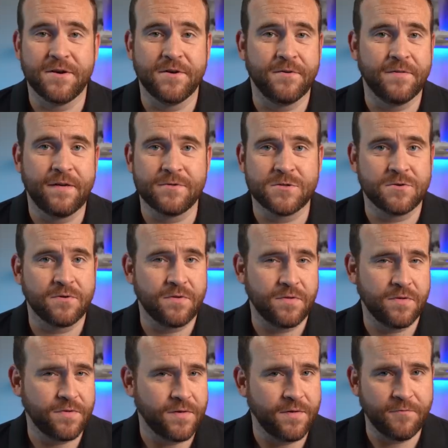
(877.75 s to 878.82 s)
so that was sort of
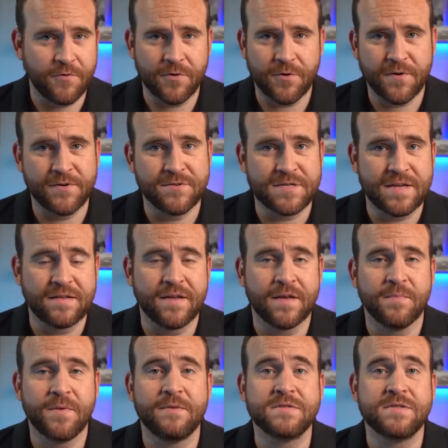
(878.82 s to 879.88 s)
the theme for the cruise, I
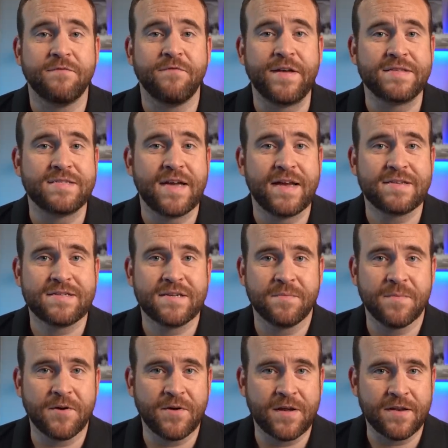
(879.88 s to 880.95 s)
think, but it was a fantastic
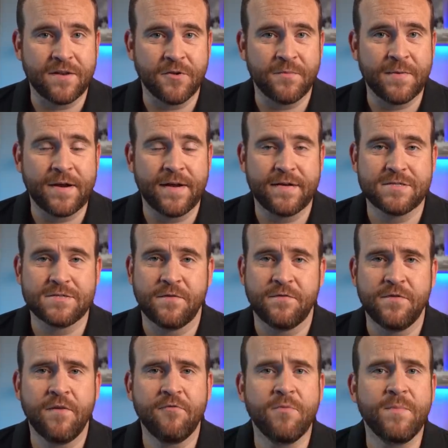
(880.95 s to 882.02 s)
meal at Luminae. So if
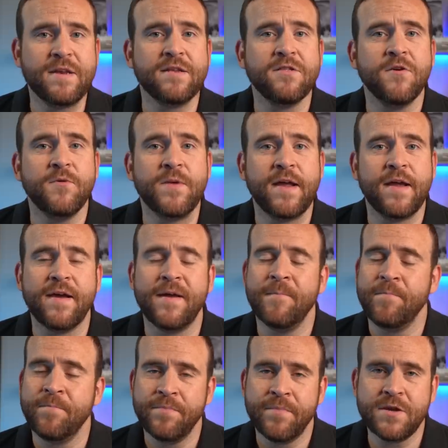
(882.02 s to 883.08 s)
you've never been to Luminae,
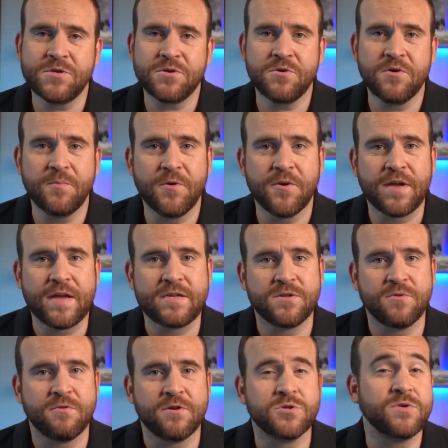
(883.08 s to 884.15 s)
make sure you book into
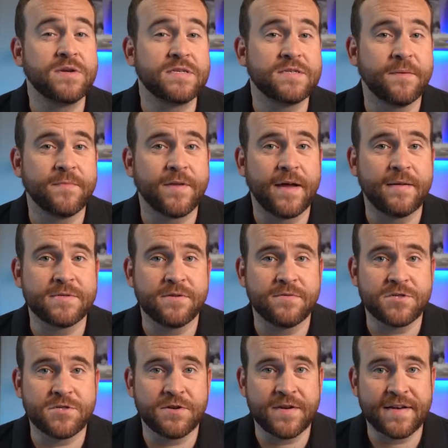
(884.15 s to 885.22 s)
the retreat sometime so
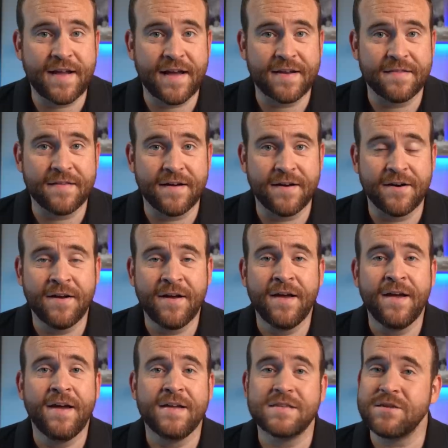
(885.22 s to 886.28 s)
that you can dine in there.
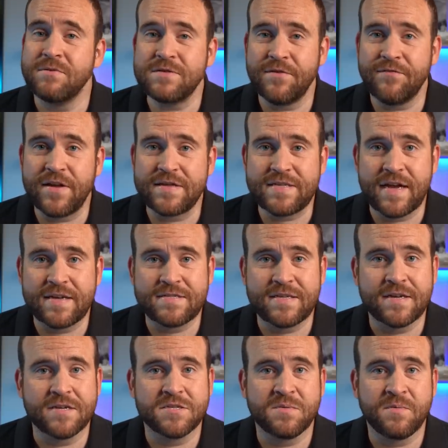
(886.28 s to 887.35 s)
It's always a
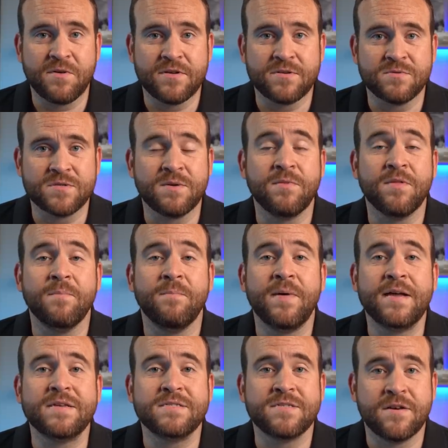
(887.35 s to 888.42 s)
fantastic experience with some of the
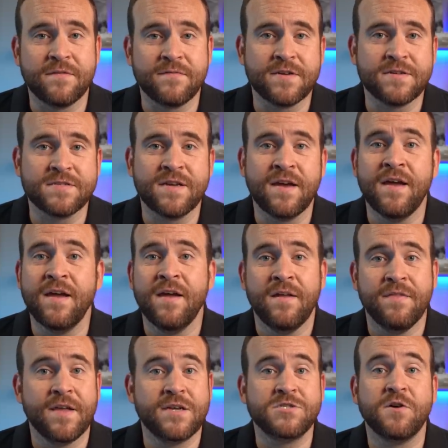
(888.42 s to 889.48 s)
best service.
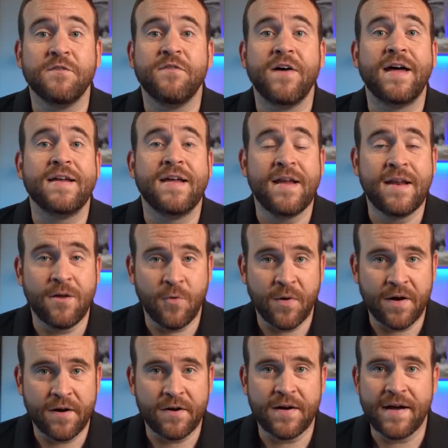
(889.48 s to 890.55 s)
that you'll find
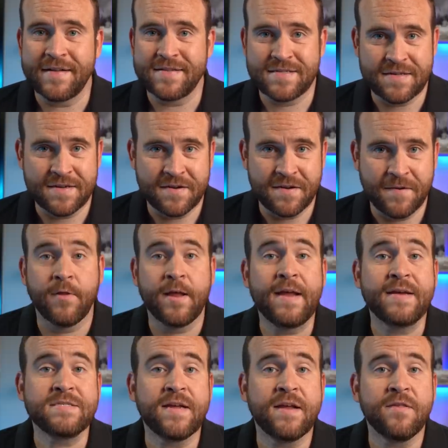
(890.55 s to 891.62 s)
anywhere at sea. Well, the
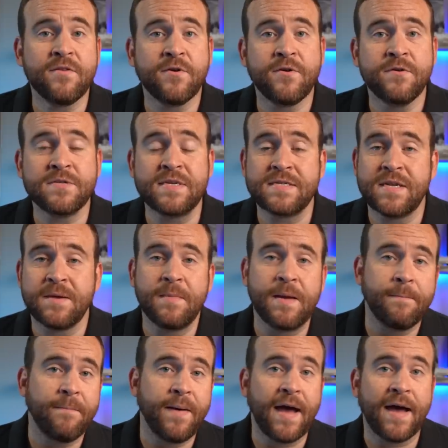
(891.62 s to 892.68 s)
next night of the cruise, they sent
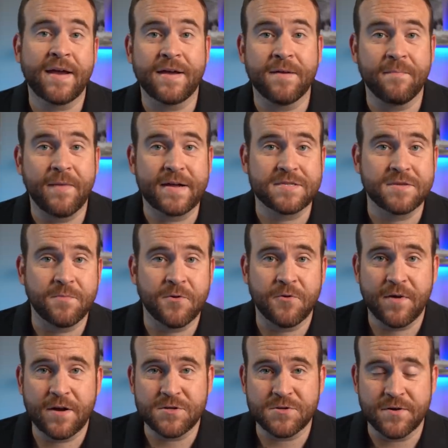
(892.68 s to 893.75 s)
me packing back to Blu
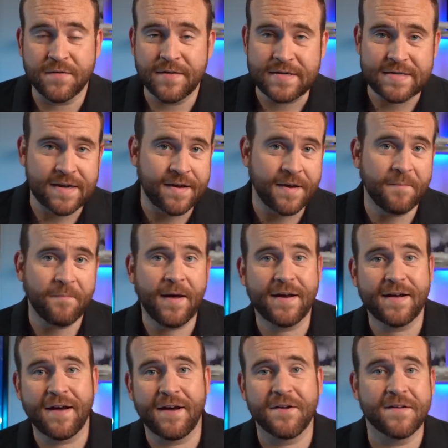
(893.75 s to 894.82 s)
Restaurant. They said, get
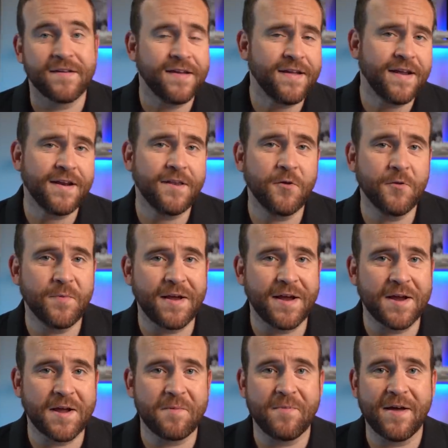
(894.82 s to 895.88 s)
back out, get out of
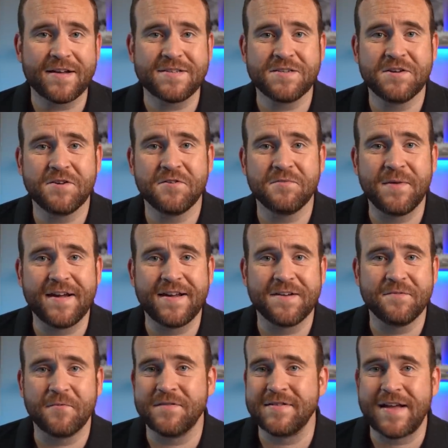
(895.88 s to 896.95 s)
Luminae, get back to your
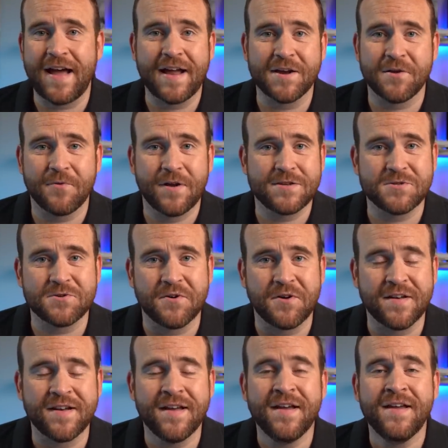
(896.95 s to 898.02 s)
main dining
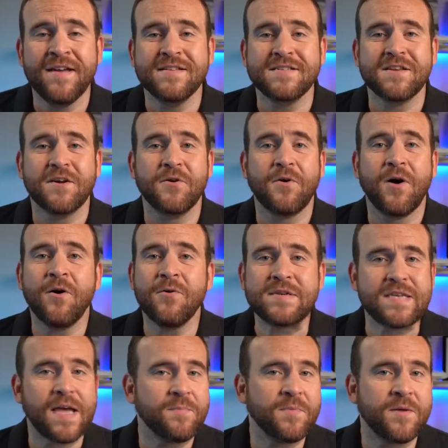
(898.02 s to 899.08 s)
restaurant. So
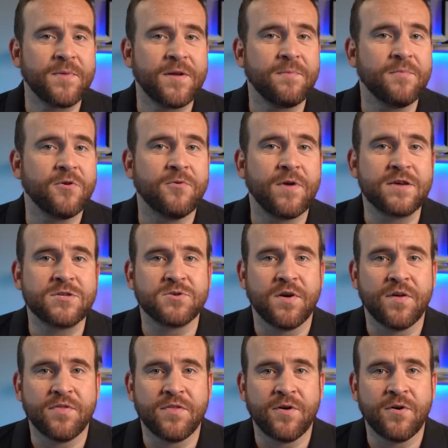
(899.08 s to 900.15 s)
always happy to be in Blu
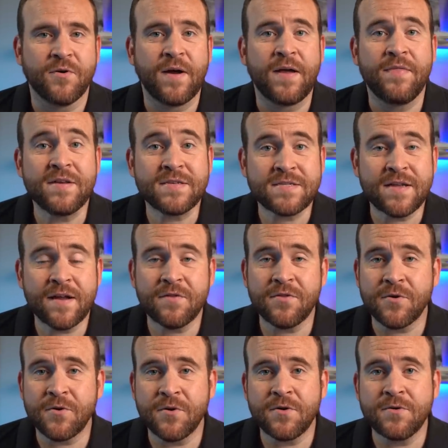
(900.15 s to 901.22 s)
Restaurant though. And this night of
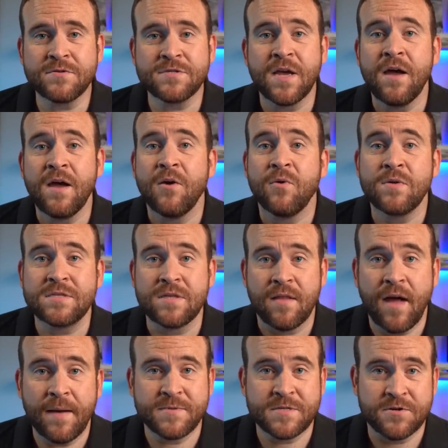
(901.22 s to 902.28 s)
the cruise was
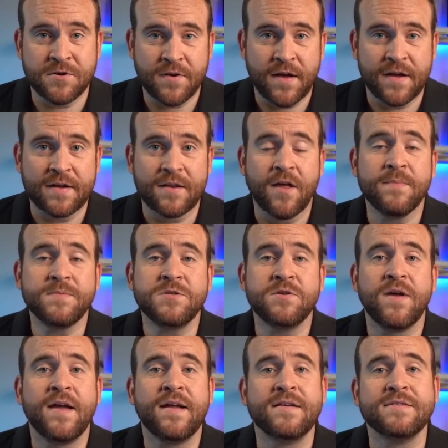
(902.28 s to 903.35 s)
Lobster Night. And Lobster
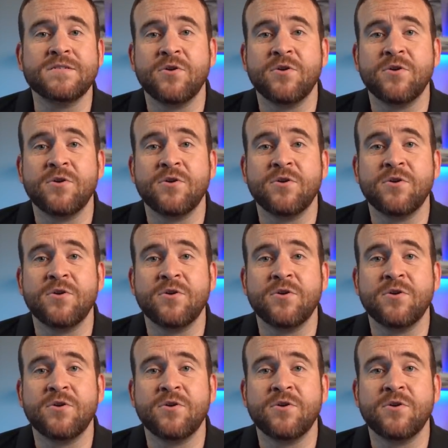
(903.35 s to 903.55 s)
Night is